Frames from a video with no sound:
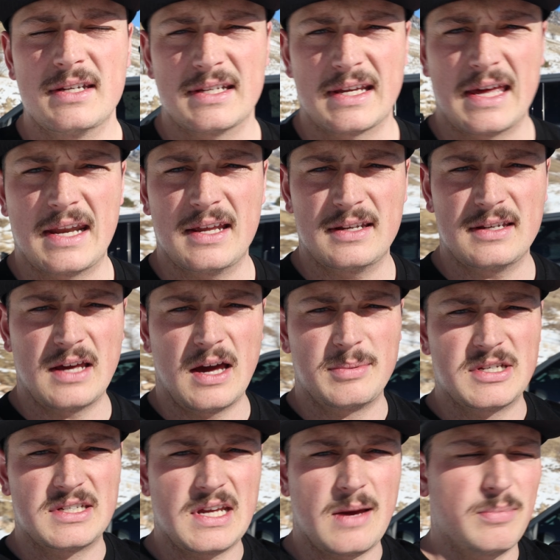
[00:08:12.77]
To get it
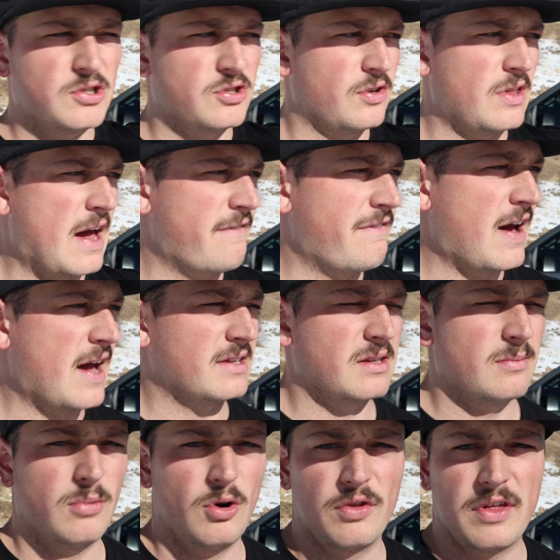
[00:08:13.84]
up to temperature that fast
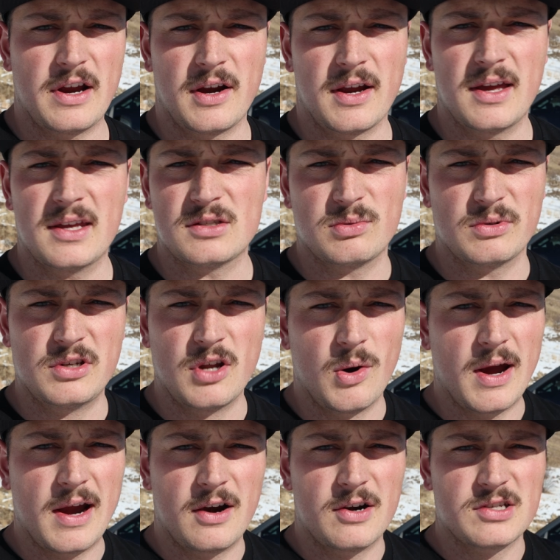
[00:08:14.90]
in both areas with
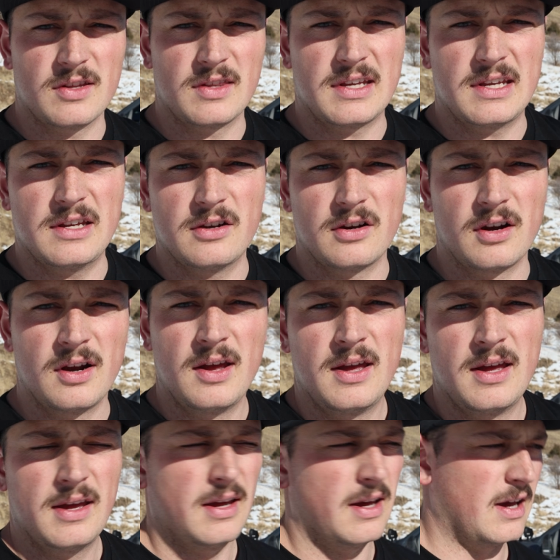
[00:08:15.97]
no errors on the heater
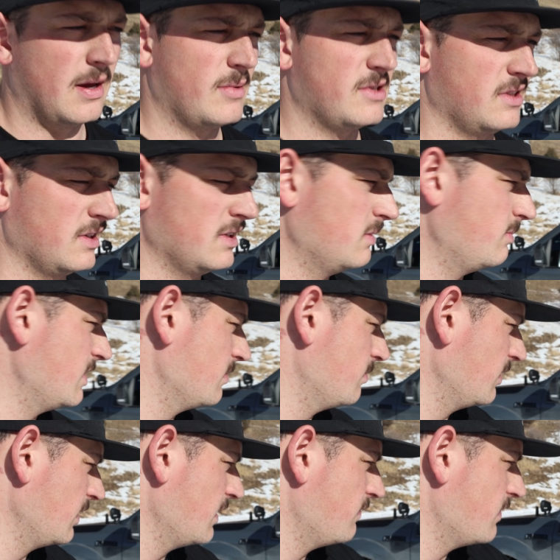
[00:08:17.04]
is leading me to
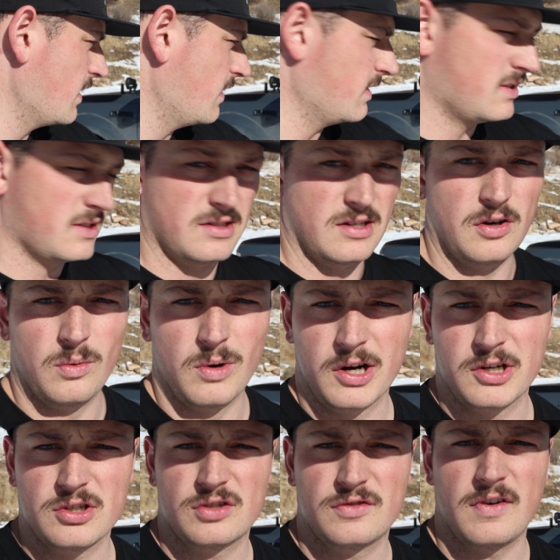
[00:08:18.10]
believe that this is going to
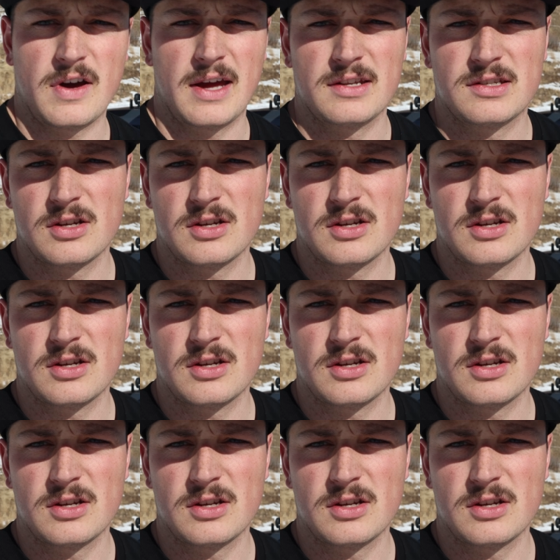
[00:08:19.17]
work just fine.